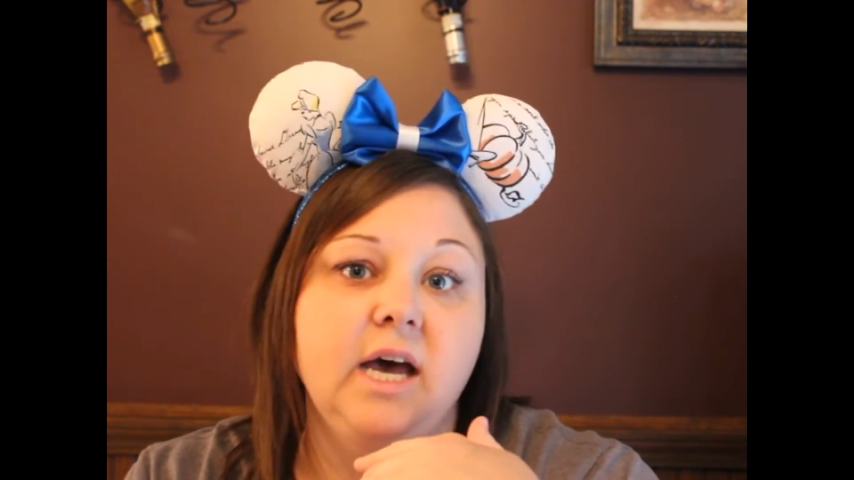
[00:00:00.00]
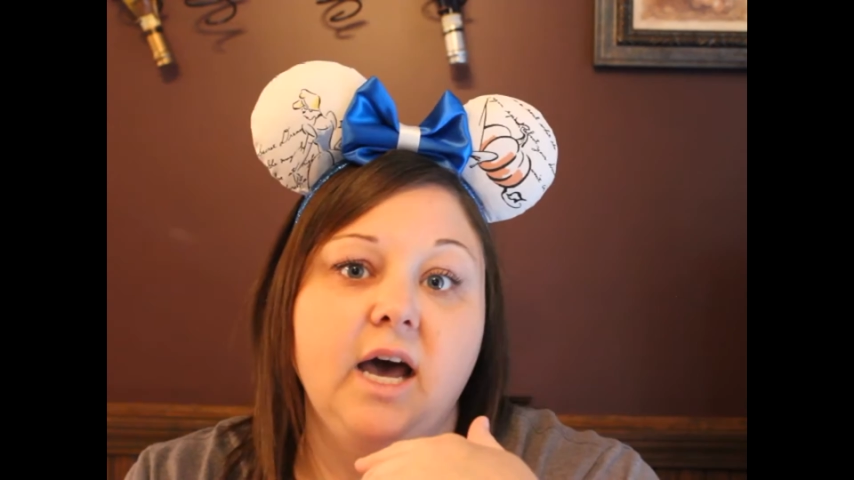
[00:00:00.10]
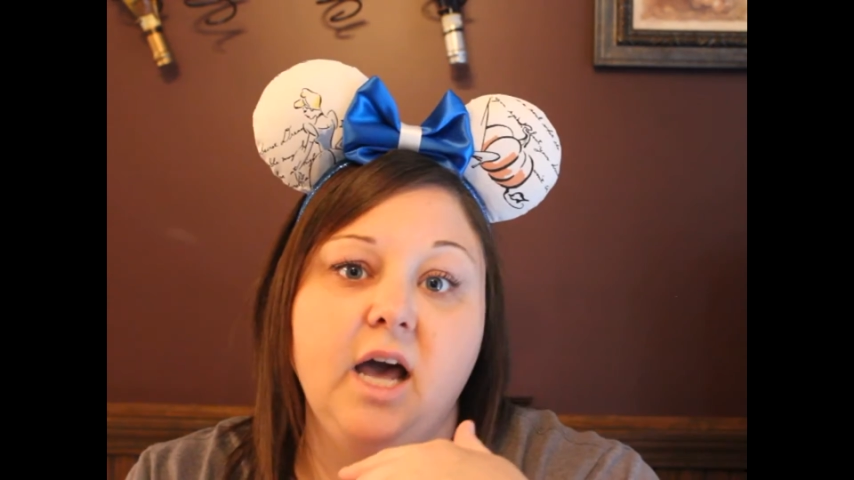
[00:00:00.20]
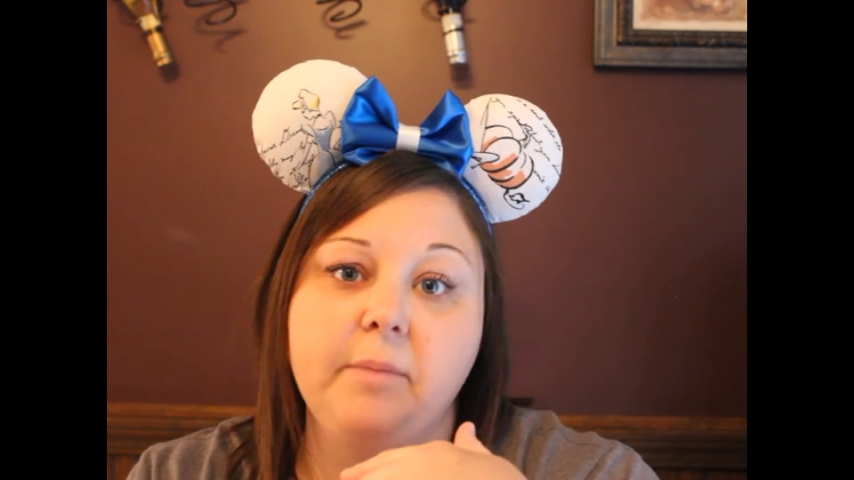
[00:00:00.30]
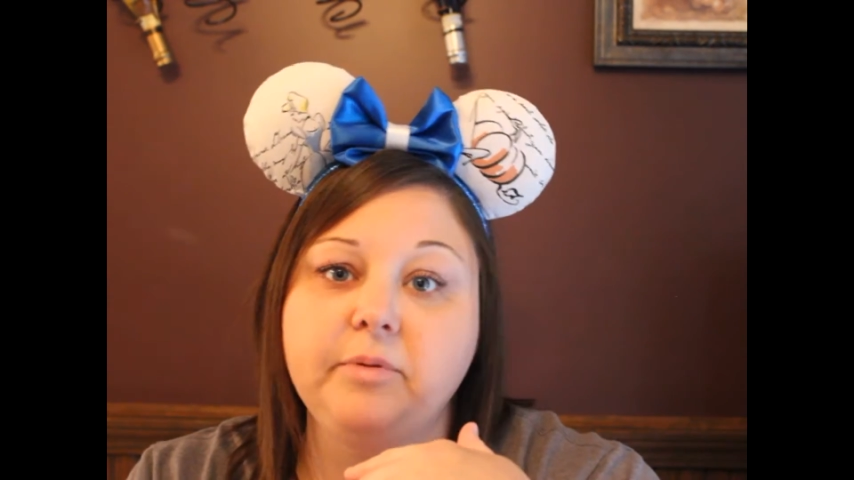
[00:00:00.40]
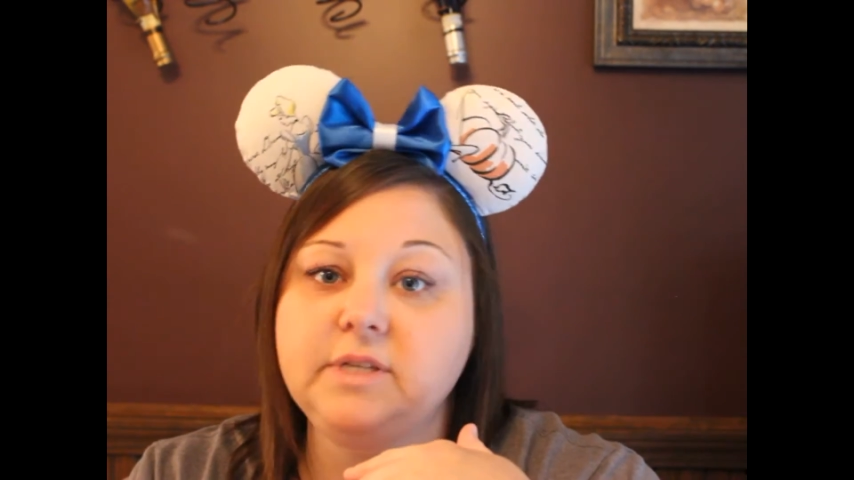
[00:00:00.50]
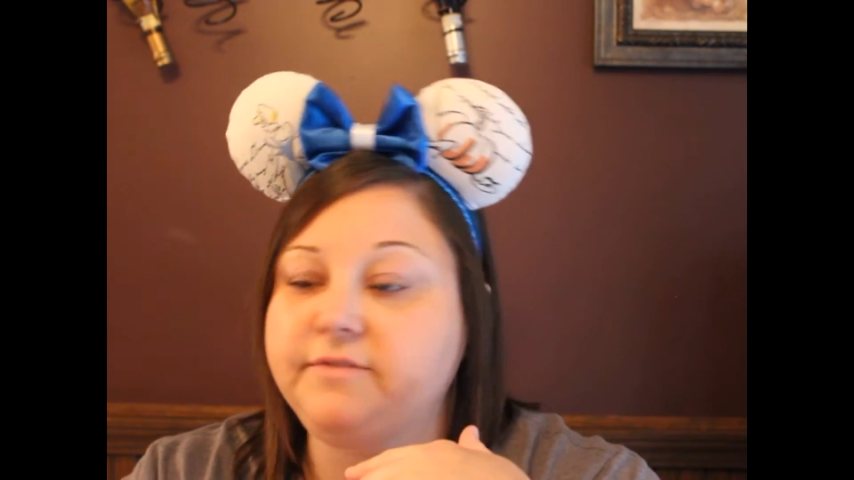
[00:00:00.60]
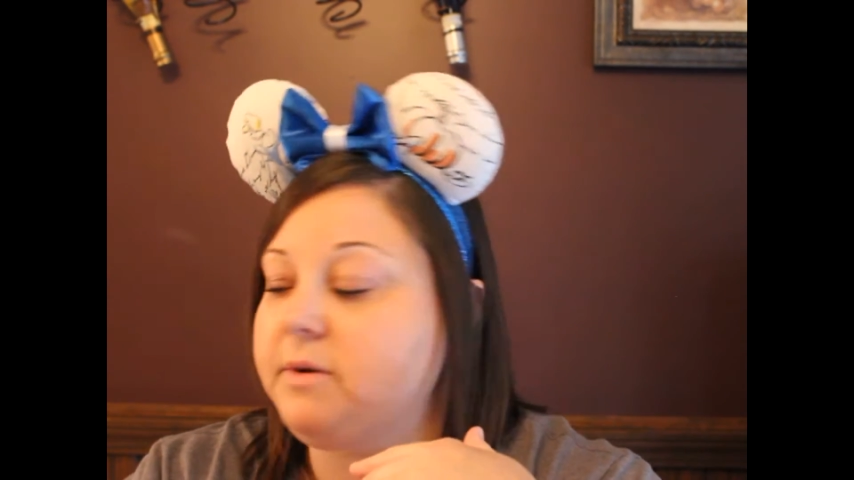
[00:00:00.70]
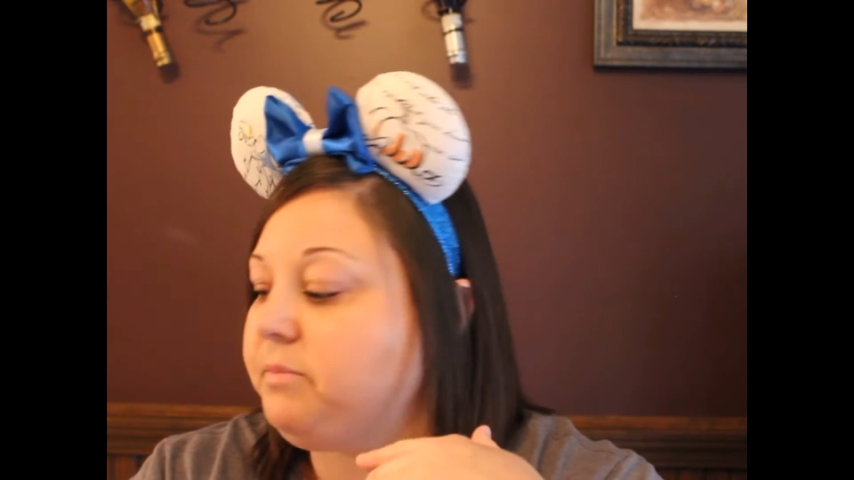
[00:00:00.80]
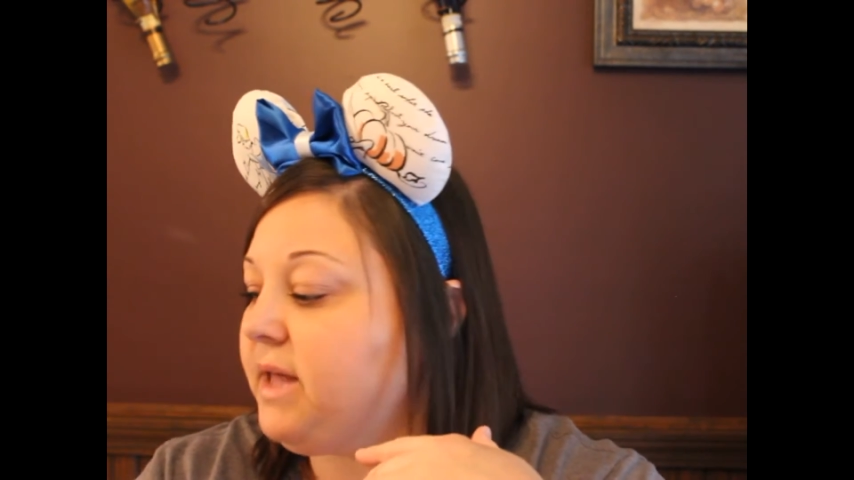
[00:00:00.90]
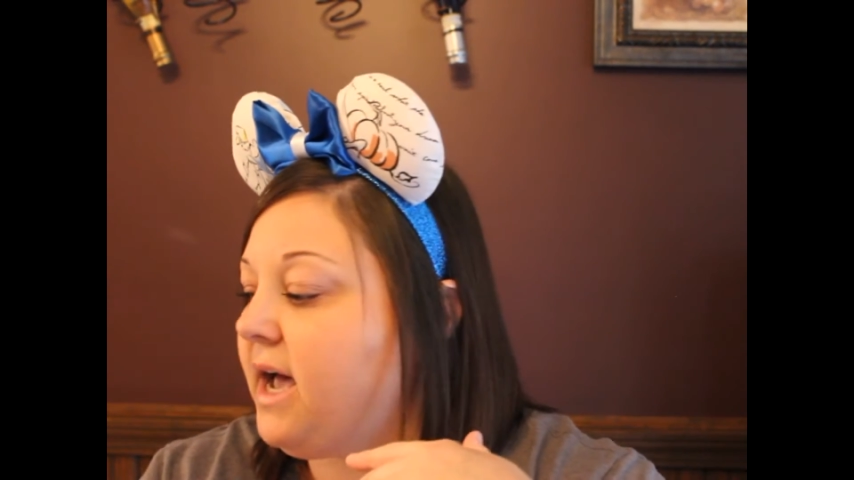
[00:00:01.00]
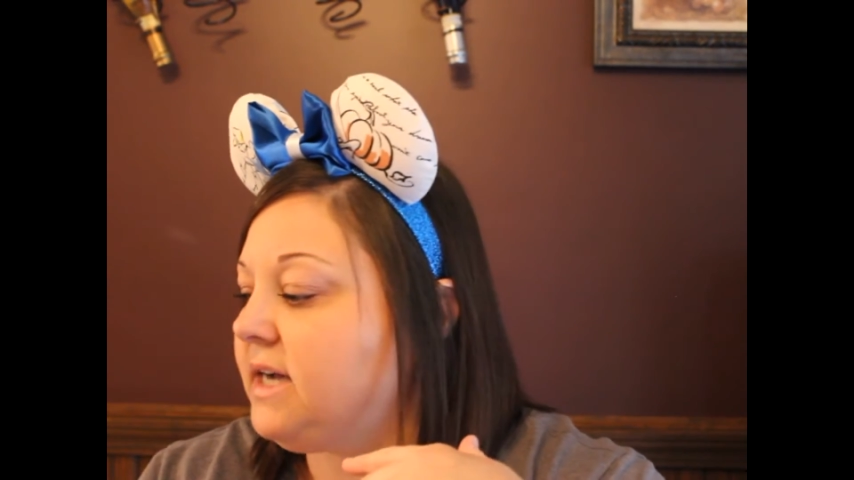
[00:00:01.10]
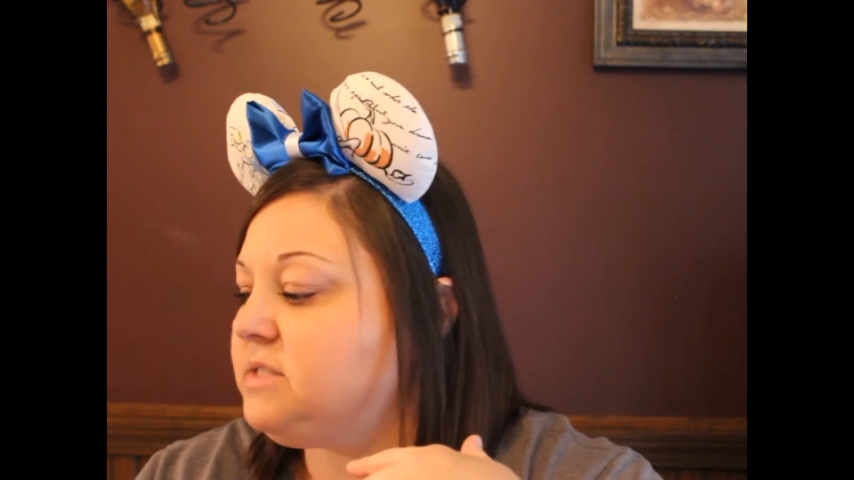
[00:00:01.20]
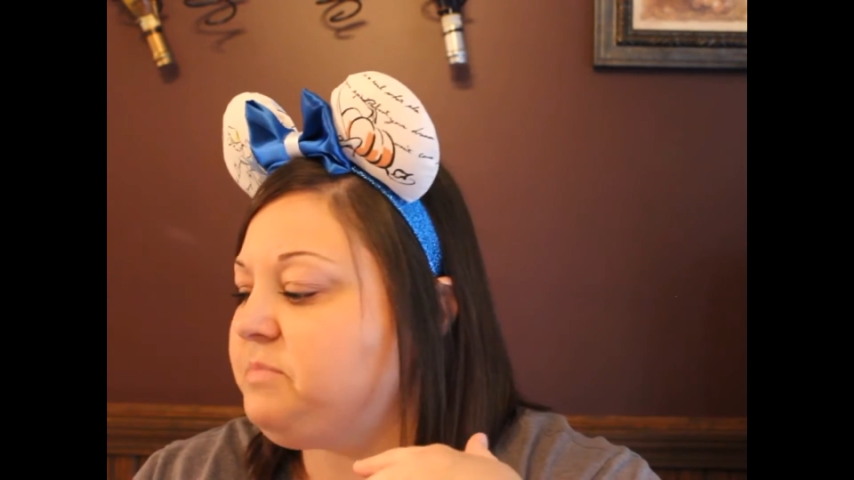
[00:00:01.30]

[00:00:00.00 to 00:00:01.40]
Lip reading: a couple different blogs,